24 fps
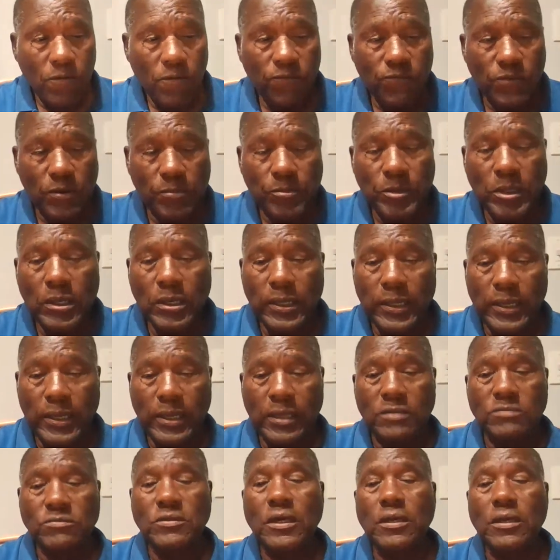from their
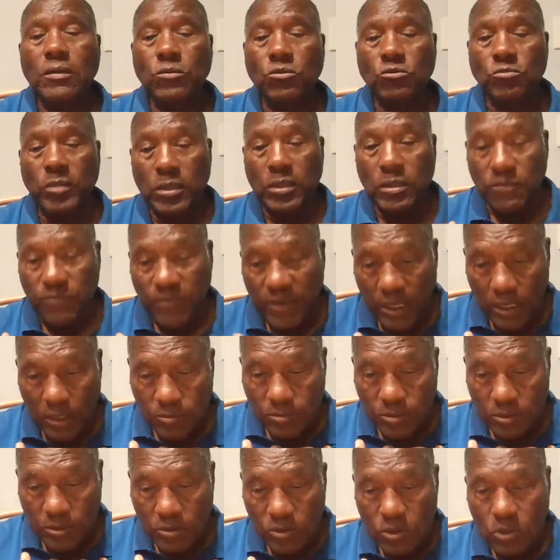lands, and it was made
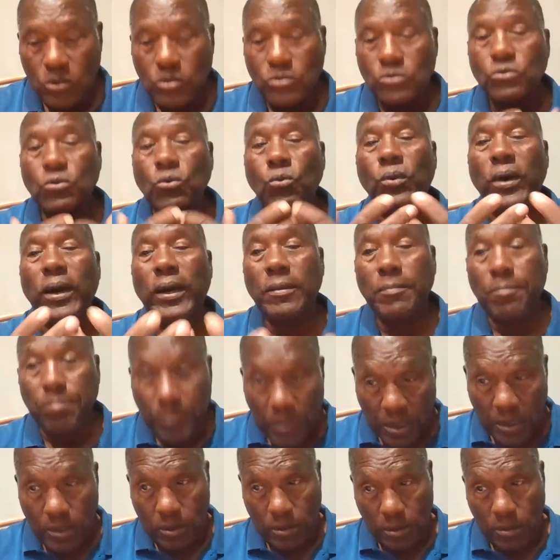available to white
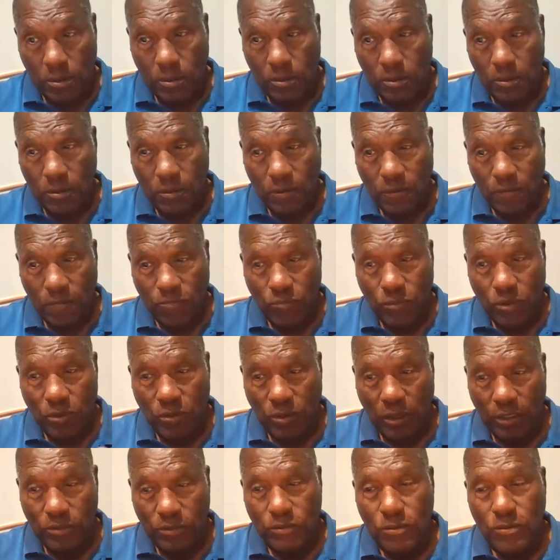men,
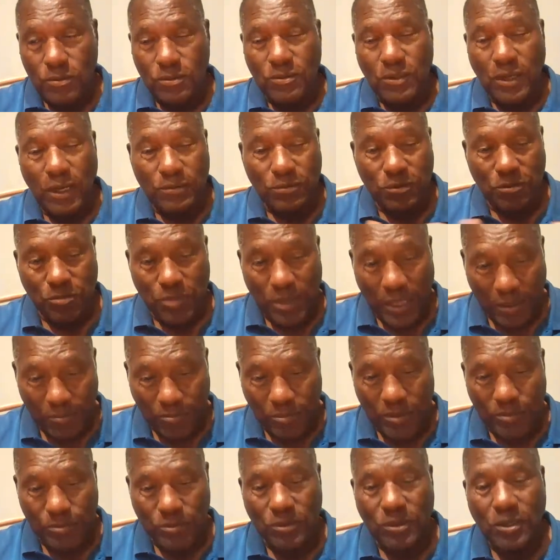not to black
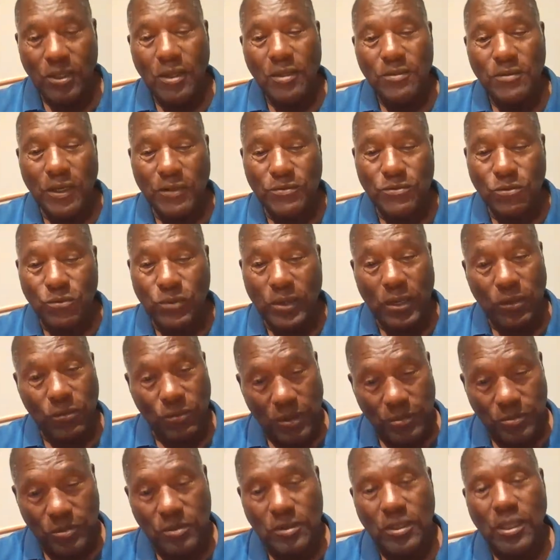people, not to white
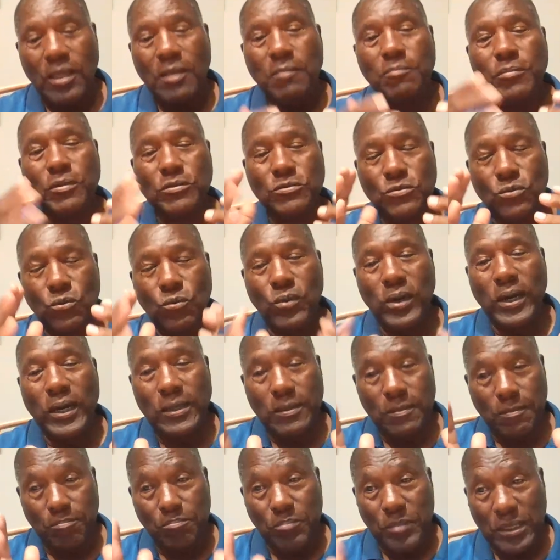women, but to
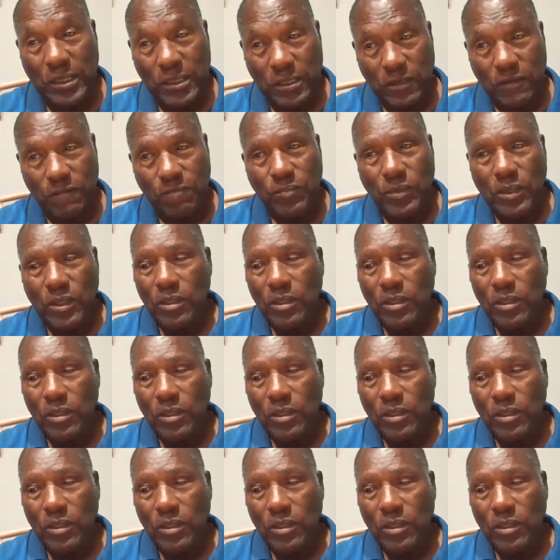white men.